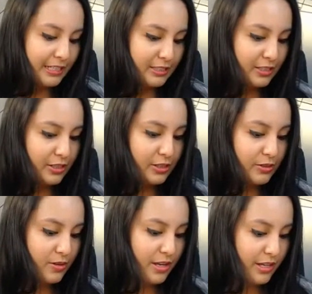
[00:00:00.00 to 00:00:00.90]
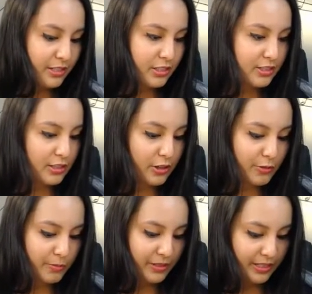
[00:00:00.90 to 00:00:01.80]
So, just gonna
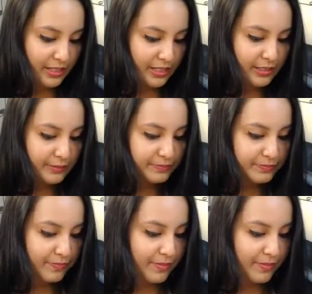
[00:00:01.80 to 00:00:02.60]
open it up,